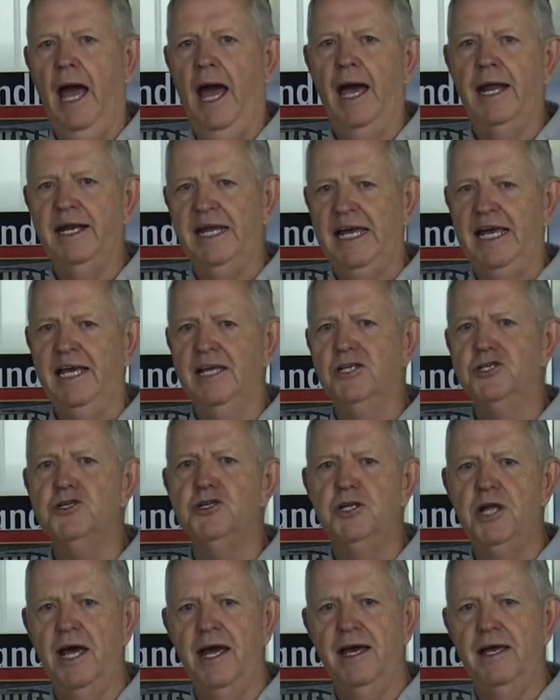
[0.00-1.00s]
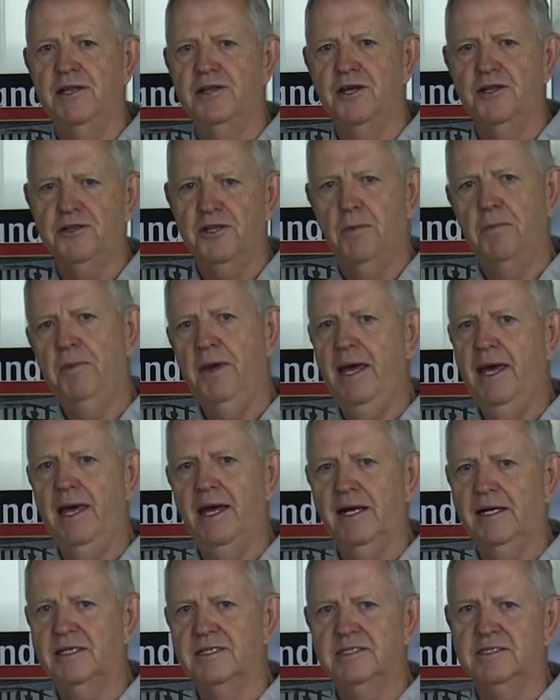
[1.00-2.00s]
And each day that the
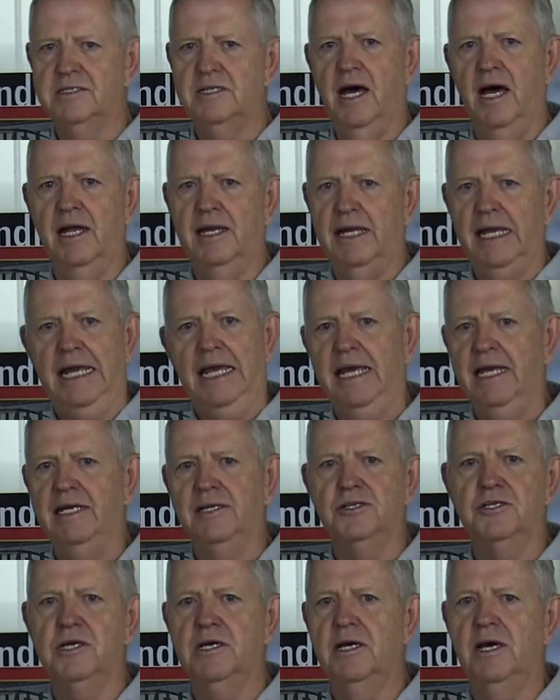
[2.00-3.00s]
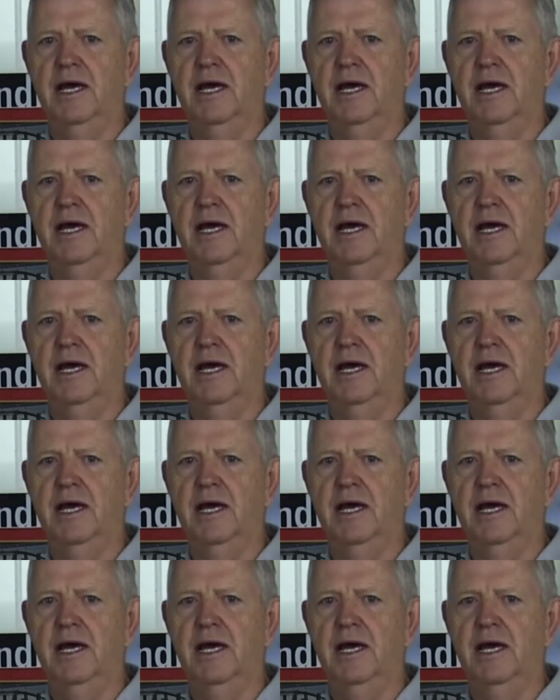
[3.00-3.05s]
pig does not eat